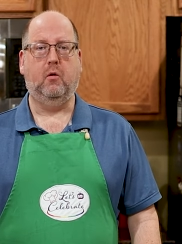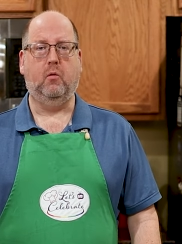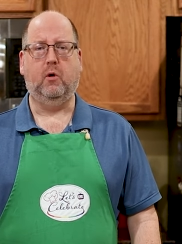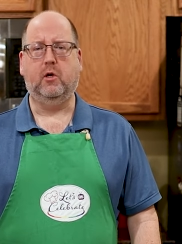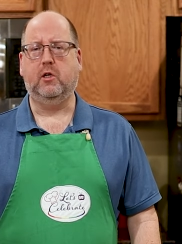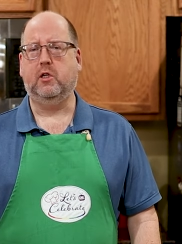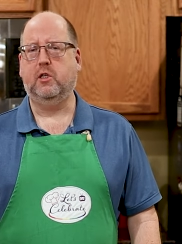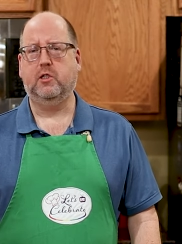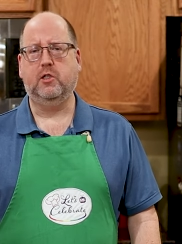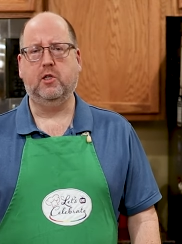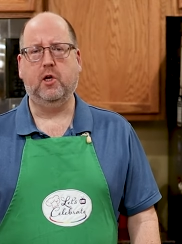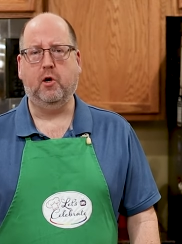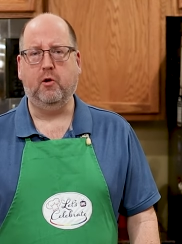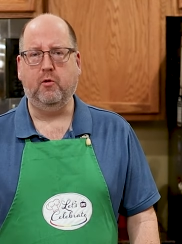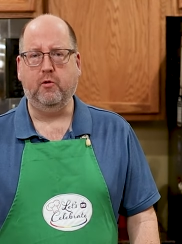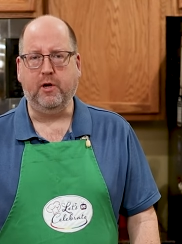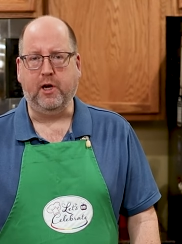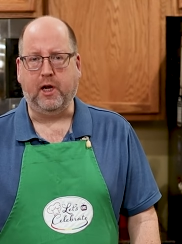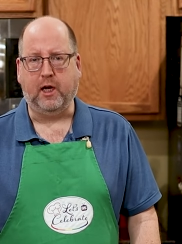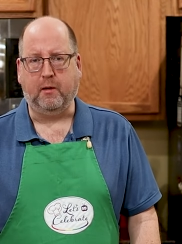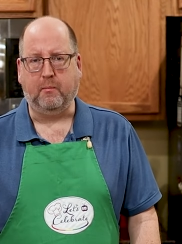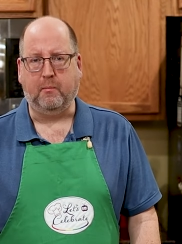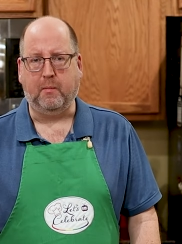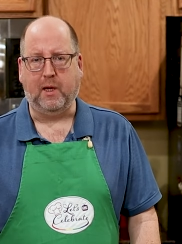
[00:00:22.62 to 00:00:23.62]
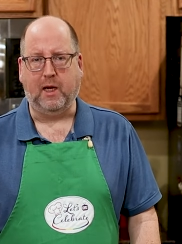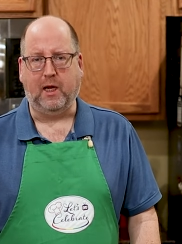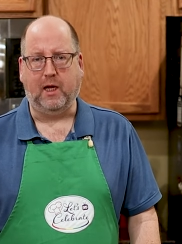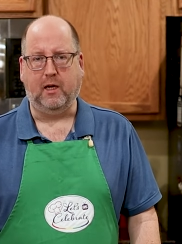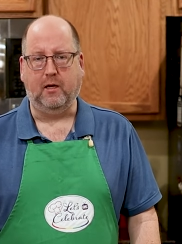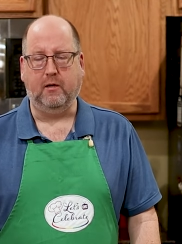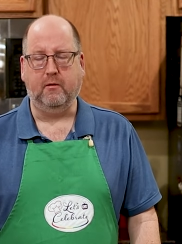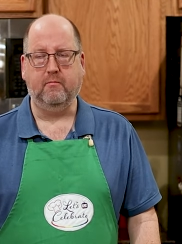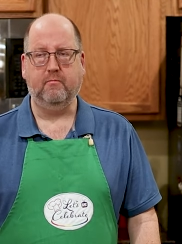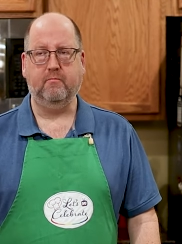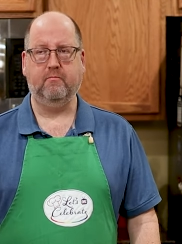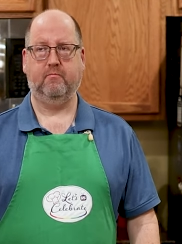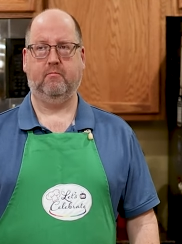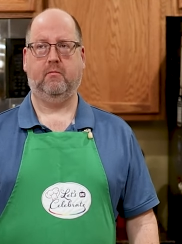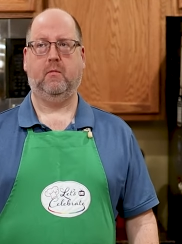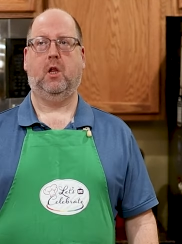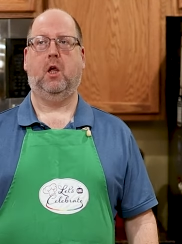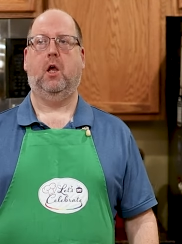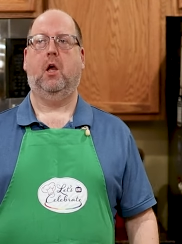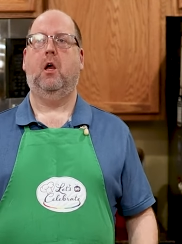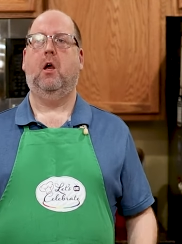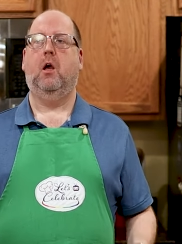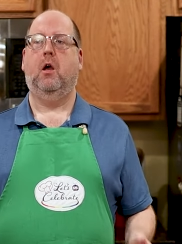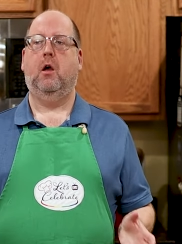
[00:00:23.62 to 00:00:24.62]
What does honing mean?
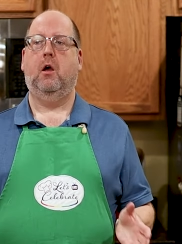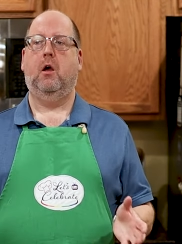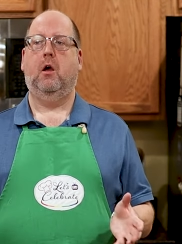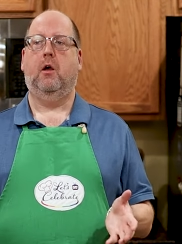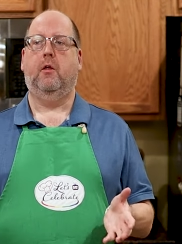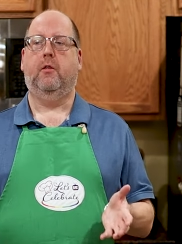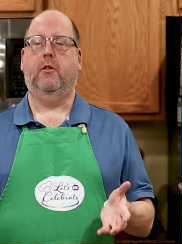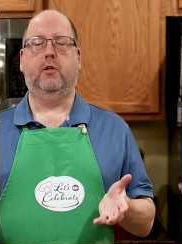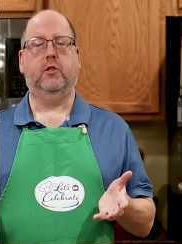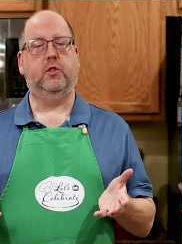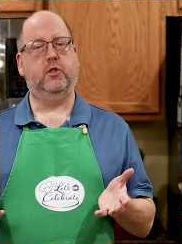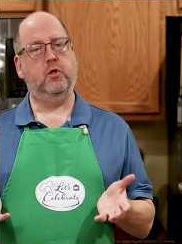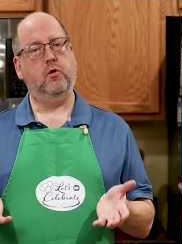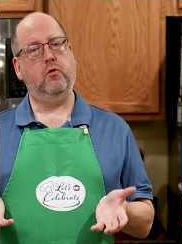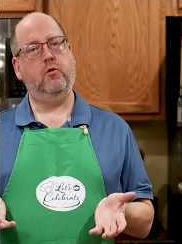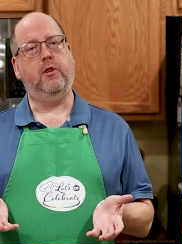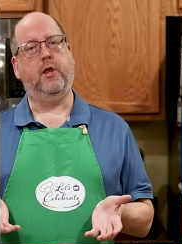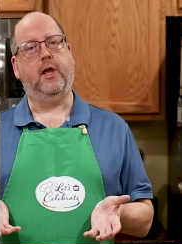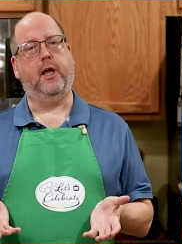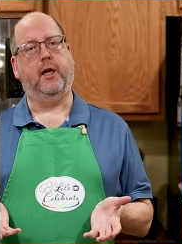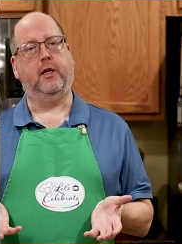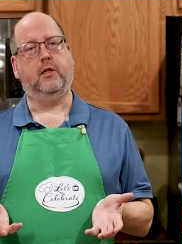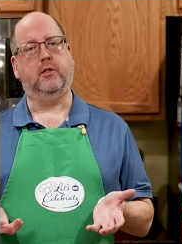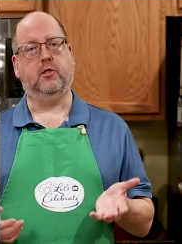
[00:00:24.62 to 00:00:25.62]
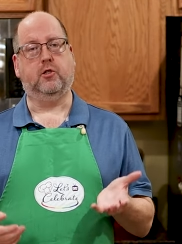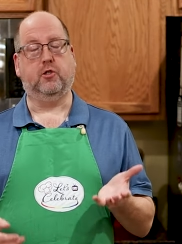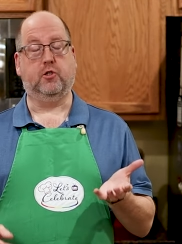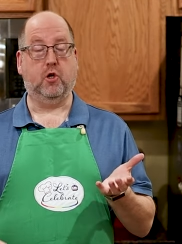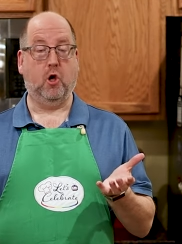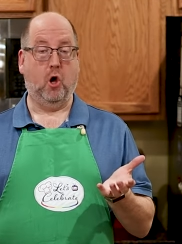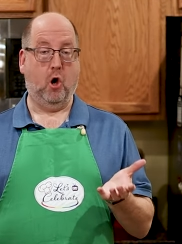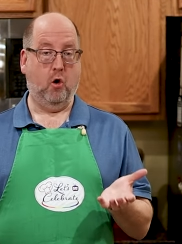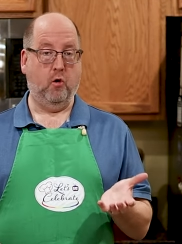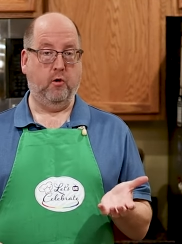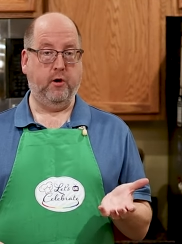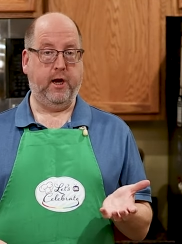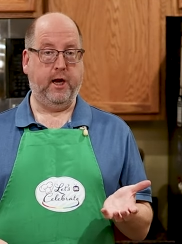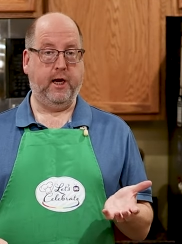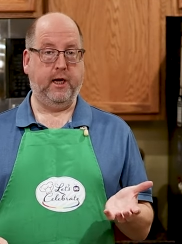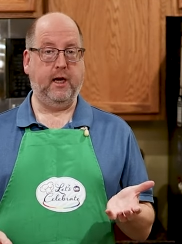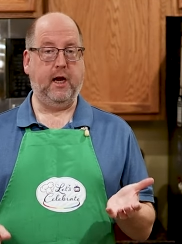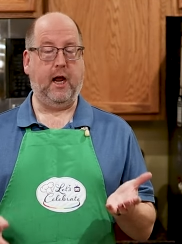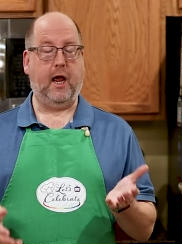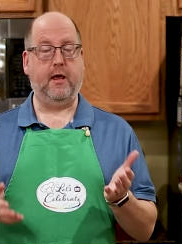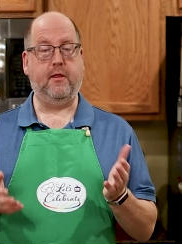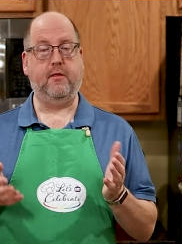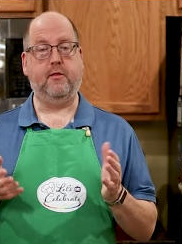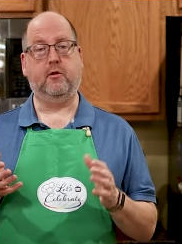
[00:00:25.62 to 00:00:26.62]
There's two things. There's
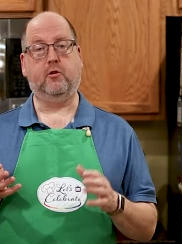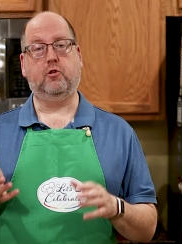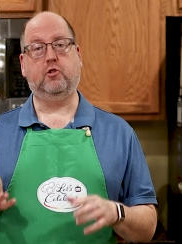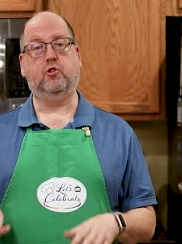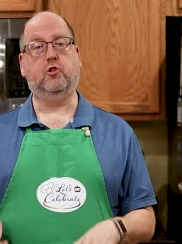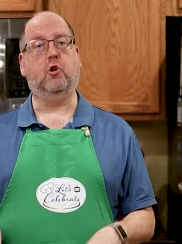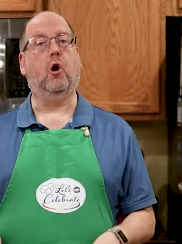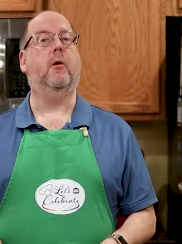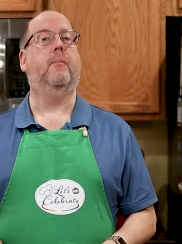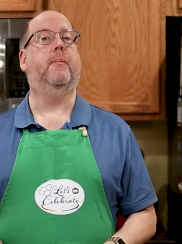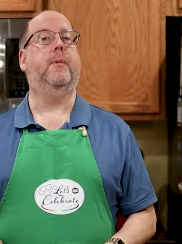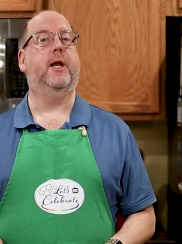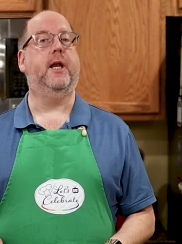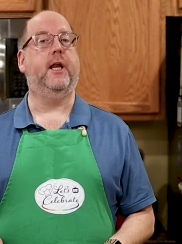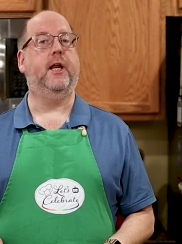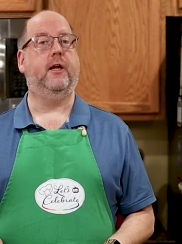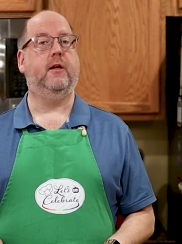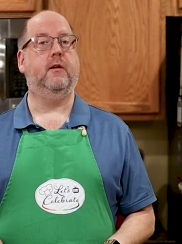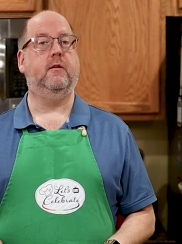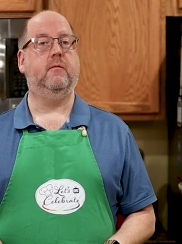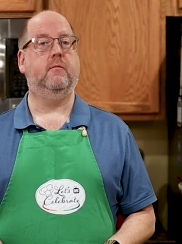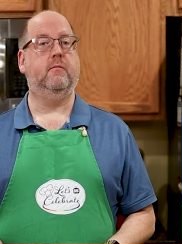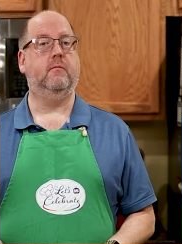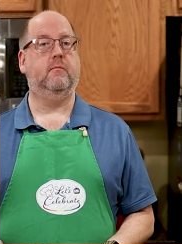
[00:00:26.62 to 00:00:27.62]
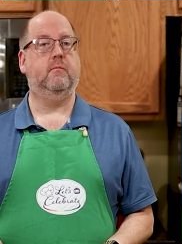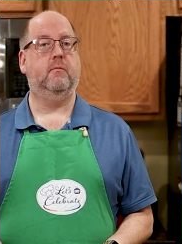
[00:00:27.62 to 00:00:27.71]
honing and there's sharpening.